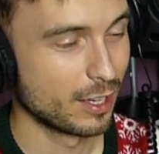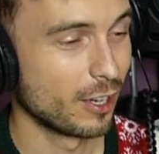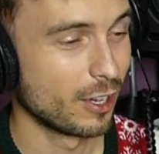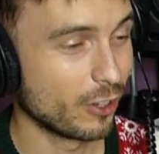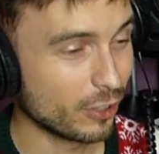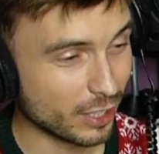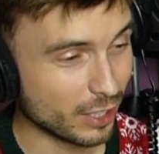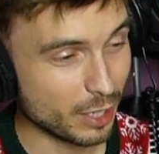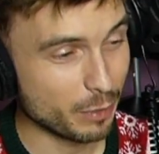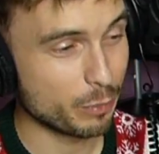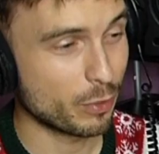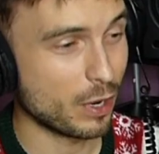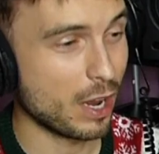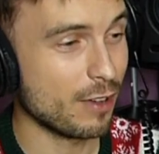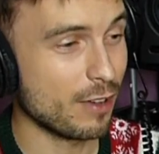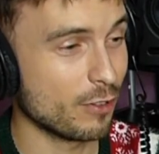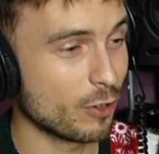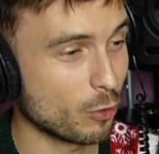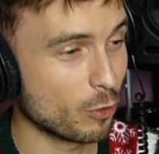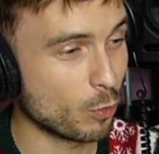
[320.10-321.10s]
Okay,
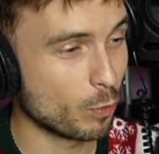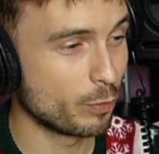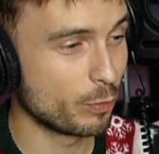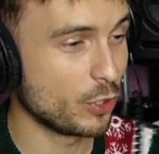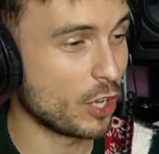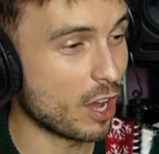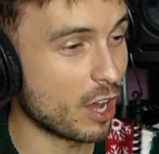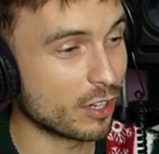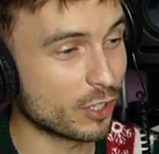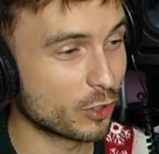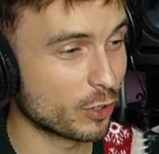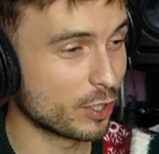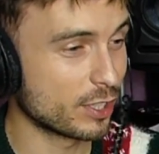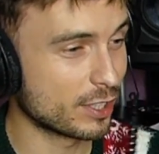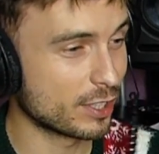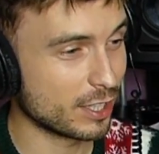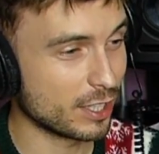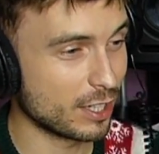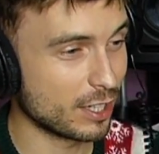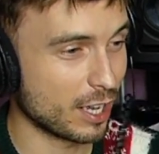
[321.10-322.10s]
bravo, young
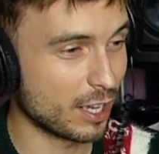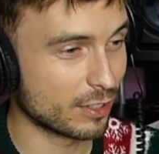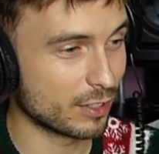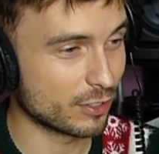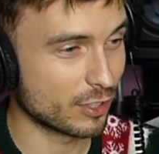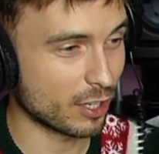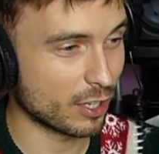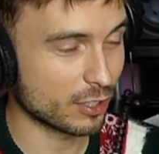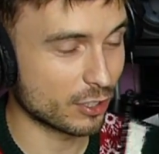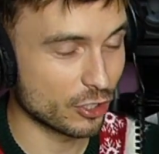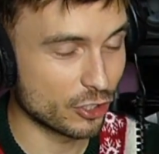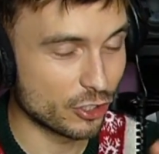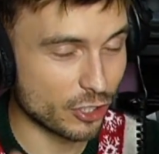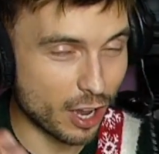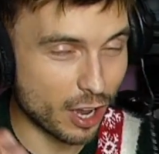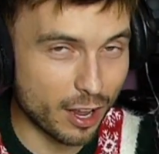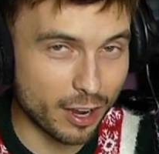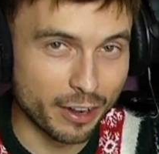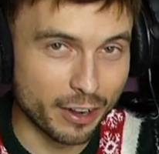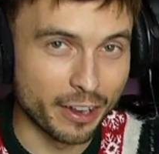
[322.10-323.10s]
Christina and Dr.
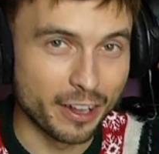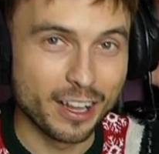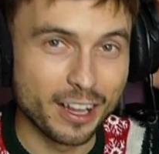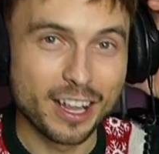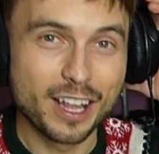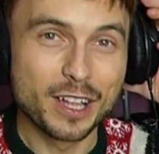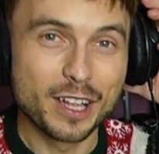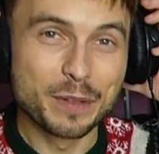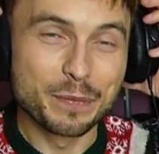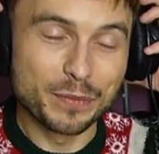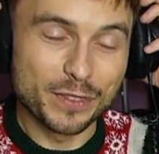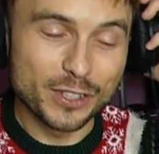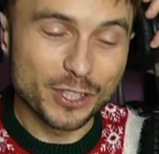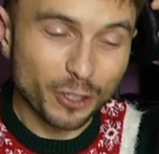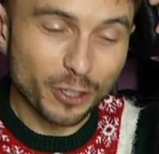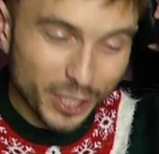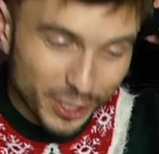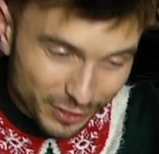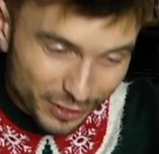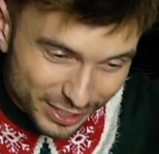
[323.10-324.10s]
John.
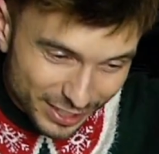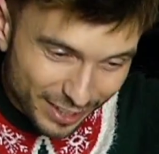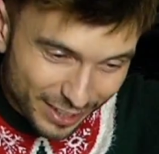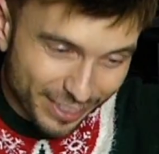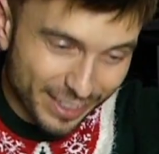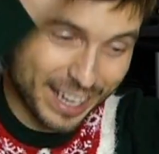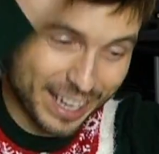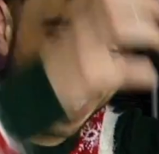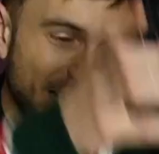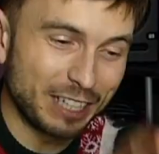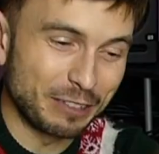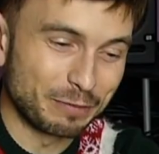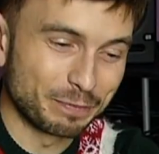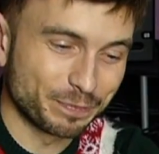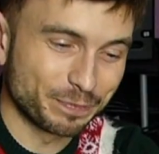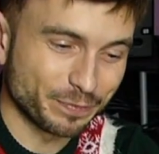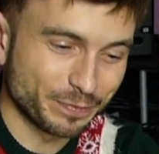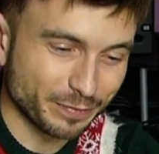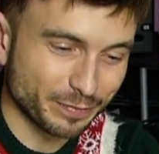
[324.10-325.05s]
So here is the thing.